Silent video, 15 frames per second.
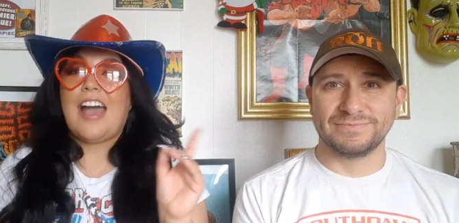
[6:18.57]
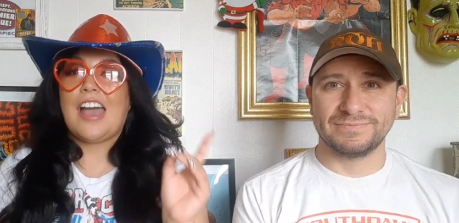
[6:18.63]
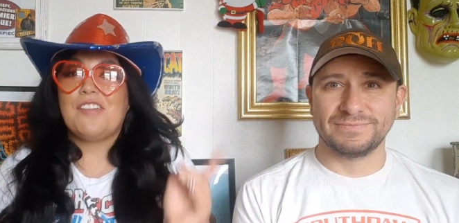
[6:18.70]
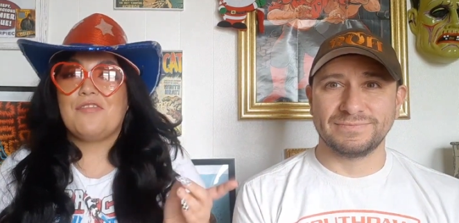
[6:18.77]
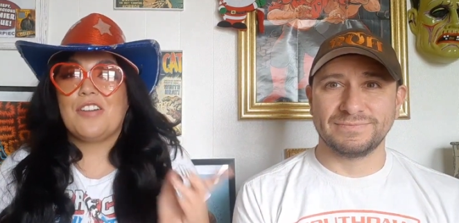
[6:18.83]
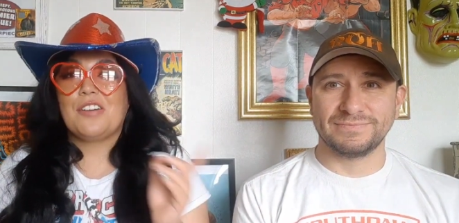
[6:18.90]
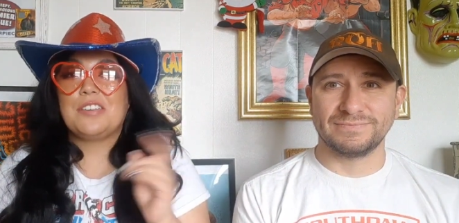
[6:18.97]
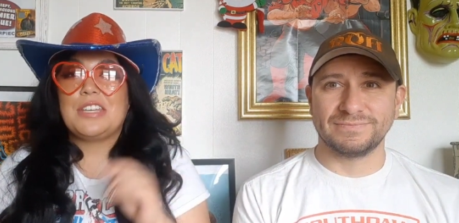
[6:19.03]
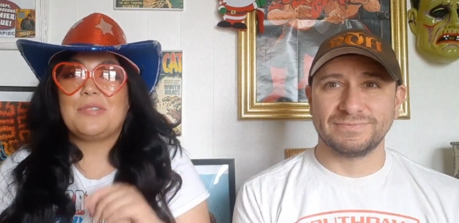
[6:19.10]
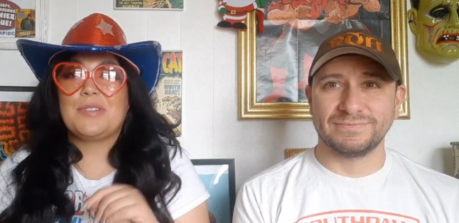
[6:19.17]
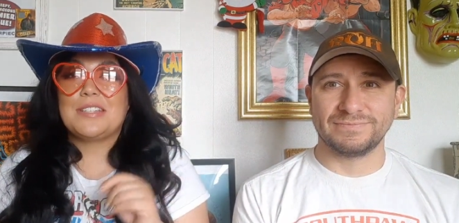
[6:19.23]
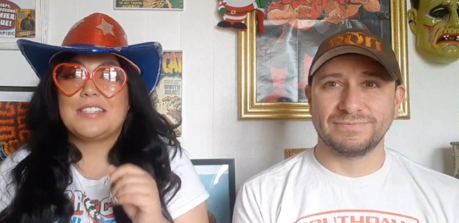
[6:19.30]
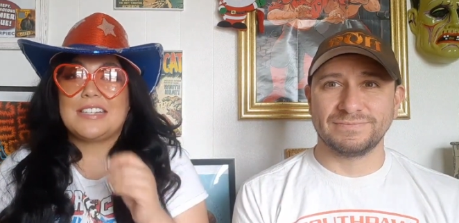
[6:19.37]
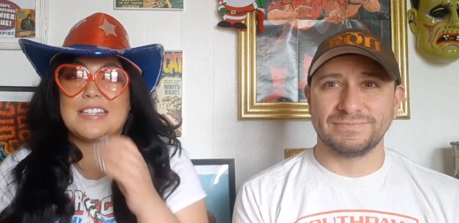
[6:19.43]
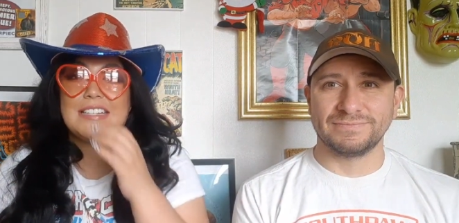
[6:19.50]
Speaker 1: I felt he
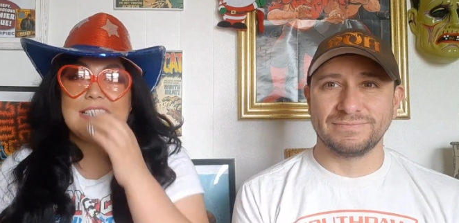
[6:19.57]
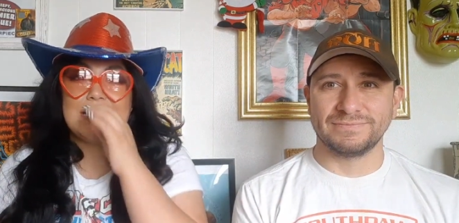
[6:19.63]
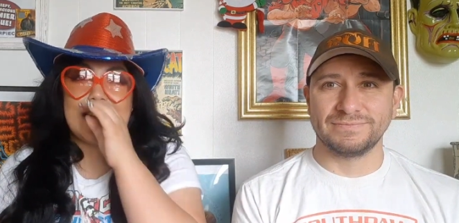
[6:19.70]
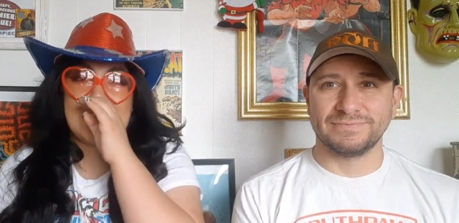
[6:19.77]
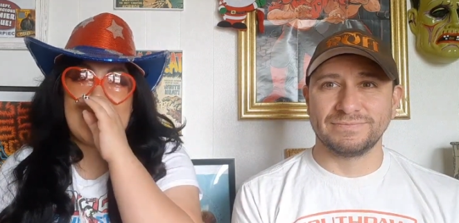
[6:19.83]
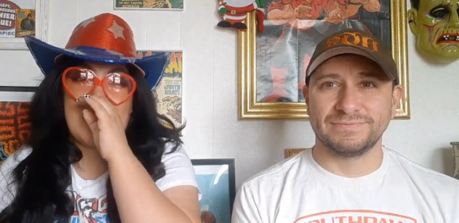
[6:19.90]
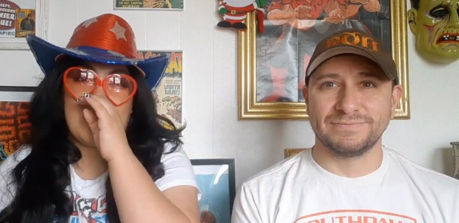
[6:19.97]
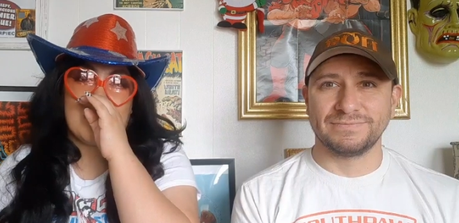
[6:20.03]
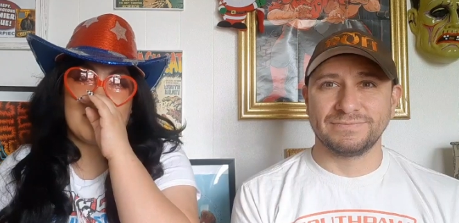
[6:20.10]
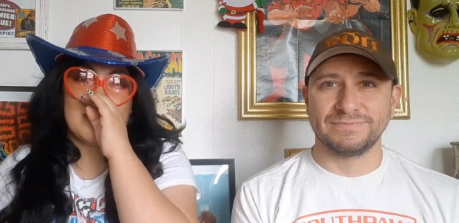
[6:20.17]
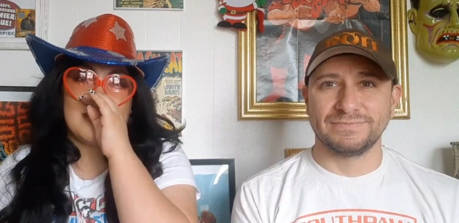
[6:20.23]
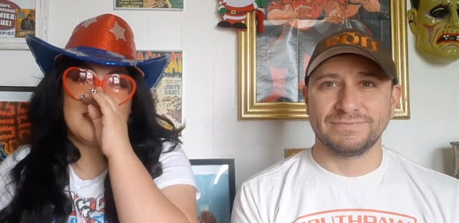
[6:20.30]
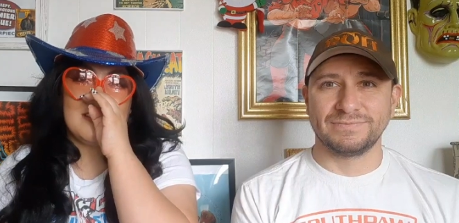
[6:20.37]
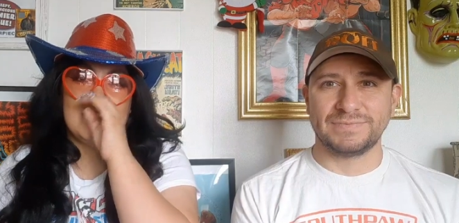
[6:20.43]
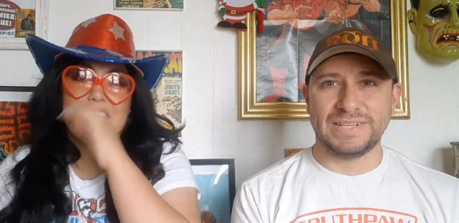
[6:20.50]
wasn't going to take care of
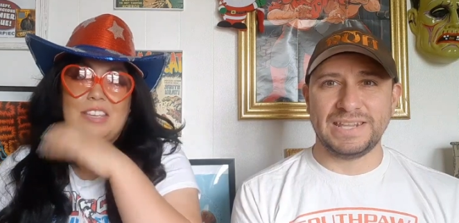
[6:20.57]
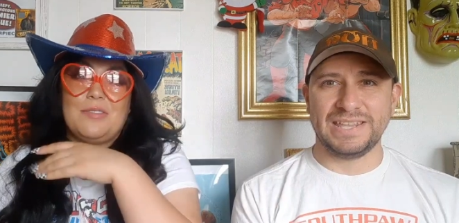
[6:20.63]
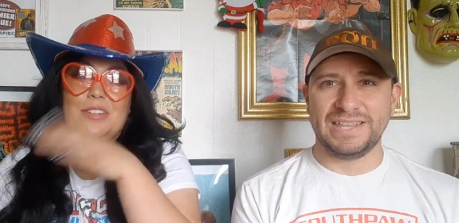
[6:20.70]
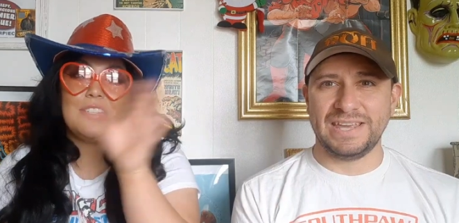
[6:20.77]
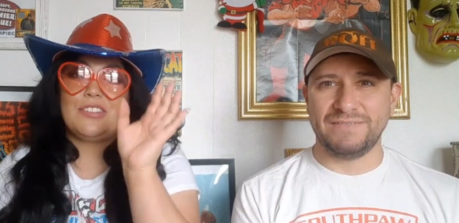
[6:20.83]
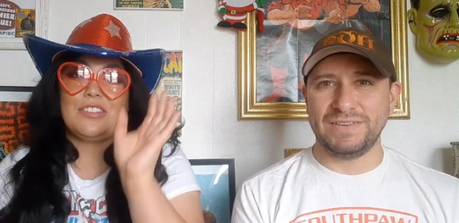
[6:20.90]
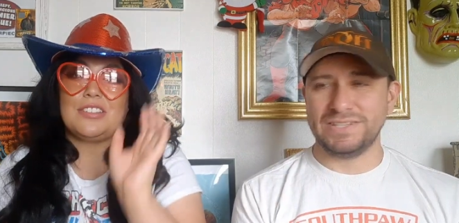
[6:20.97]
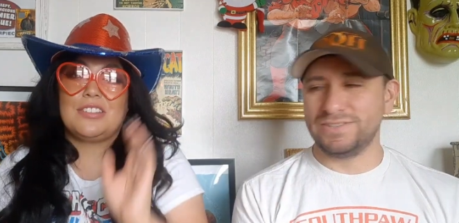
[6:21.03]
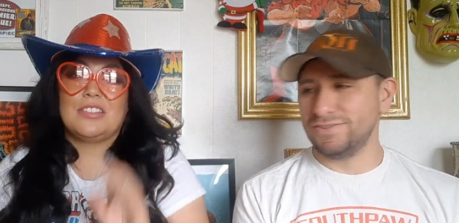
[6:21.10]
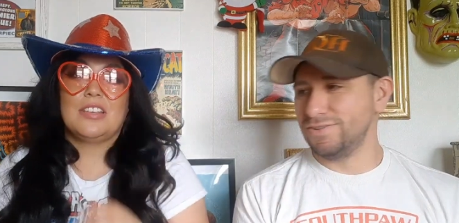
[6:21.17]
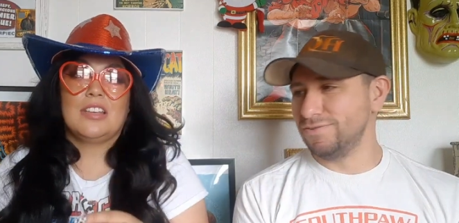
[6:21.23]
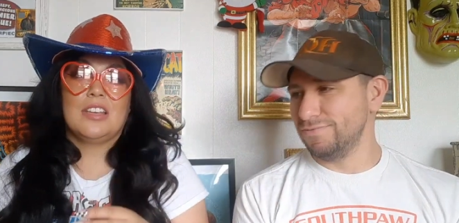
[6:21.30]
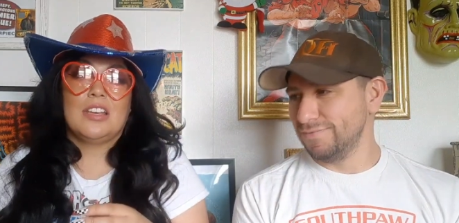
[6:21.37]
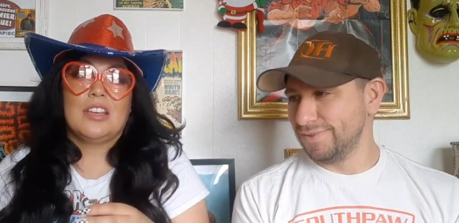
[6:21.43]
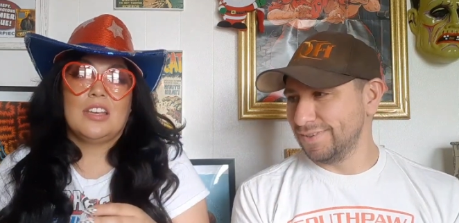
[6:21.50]
it. Did he, he would have just. It to
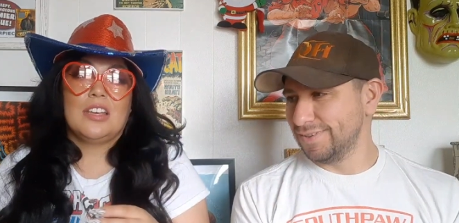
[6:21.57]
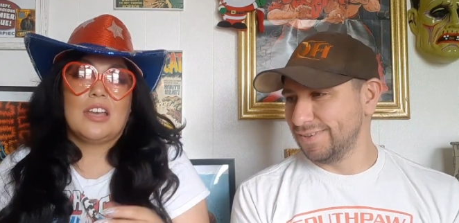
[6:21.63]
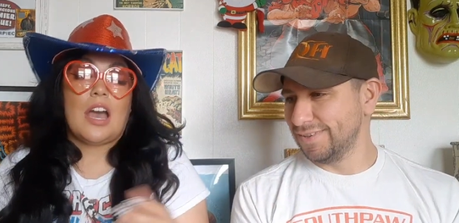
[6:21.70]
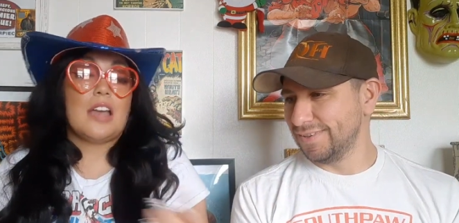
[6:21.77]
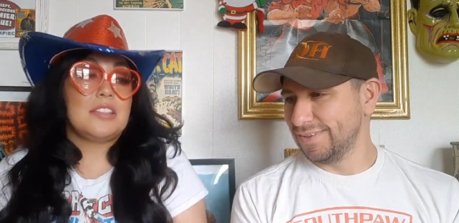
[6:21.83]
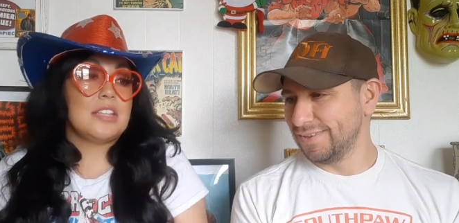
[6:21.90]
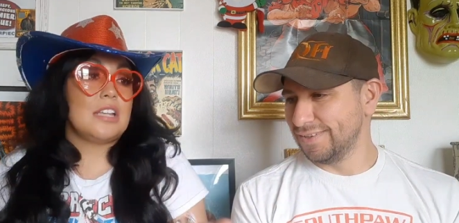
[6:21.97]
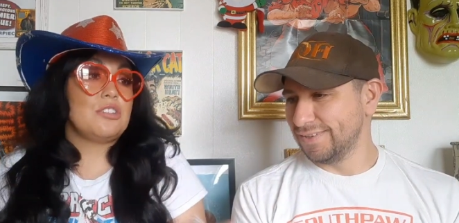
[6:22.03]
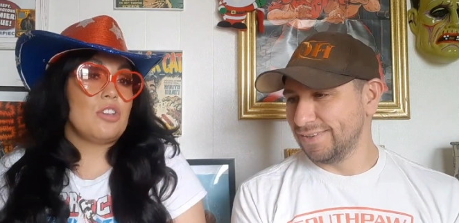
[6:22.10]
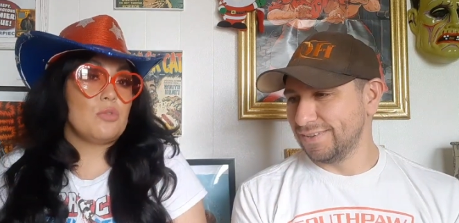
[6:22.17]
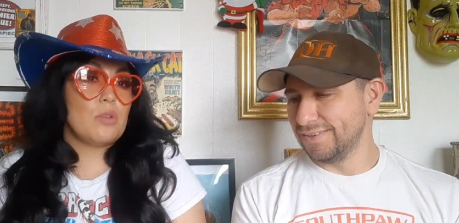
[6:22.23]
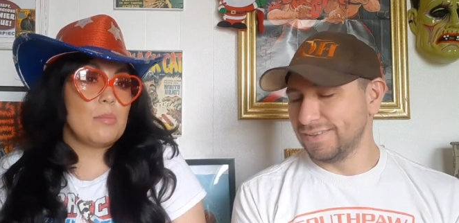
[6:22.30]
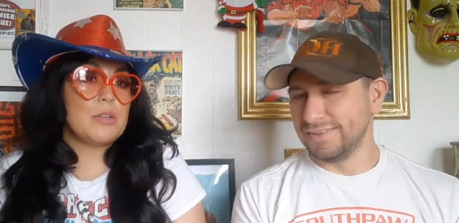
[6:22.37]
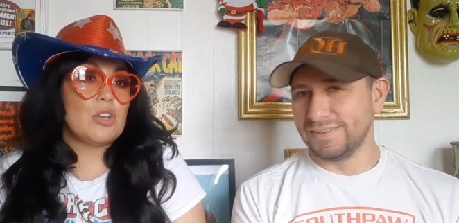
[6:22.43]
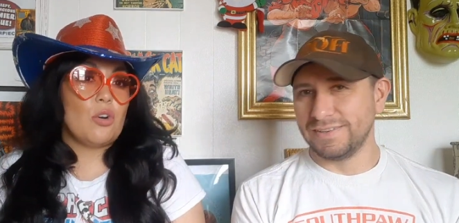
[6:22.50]
you? I said, you
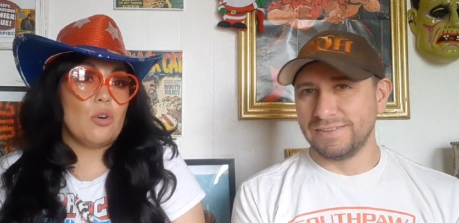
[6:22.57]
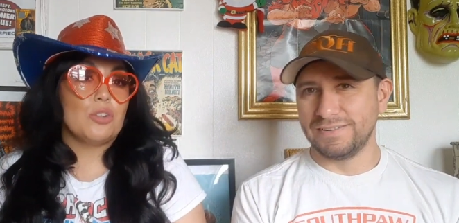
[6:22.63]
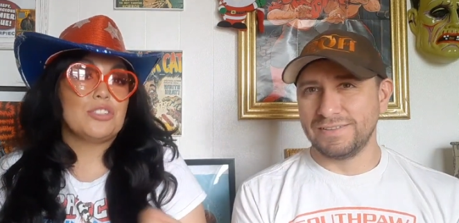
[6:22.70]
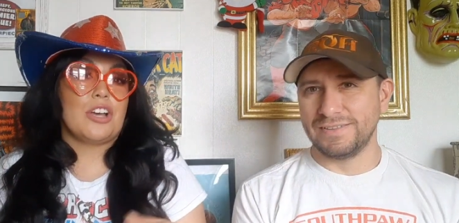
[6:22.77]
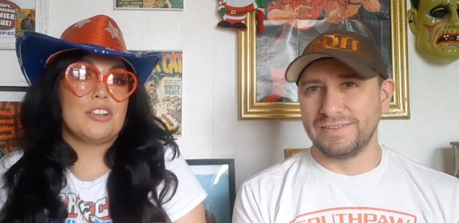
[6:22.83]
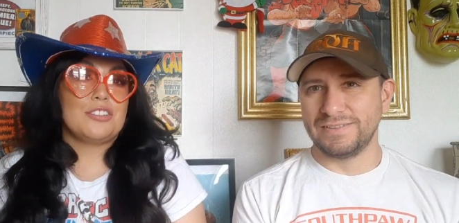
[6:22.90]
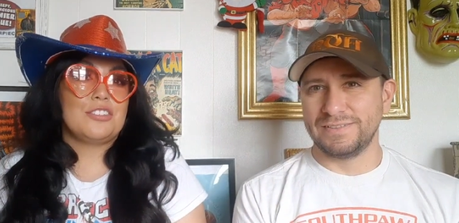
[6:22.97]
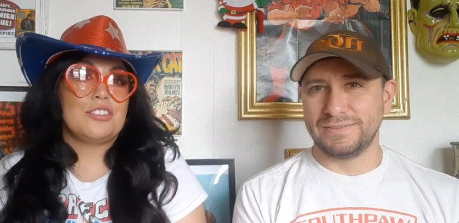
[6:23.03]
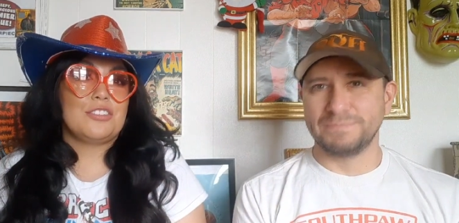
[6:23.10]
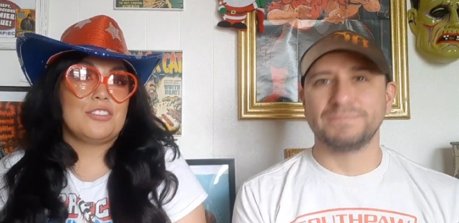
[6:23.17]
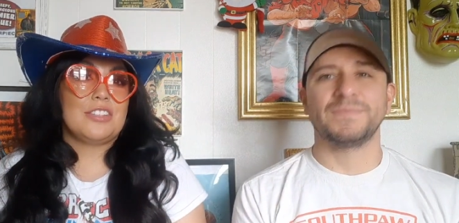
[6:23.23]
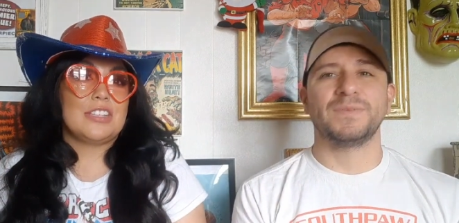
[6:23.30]
want me to hold on to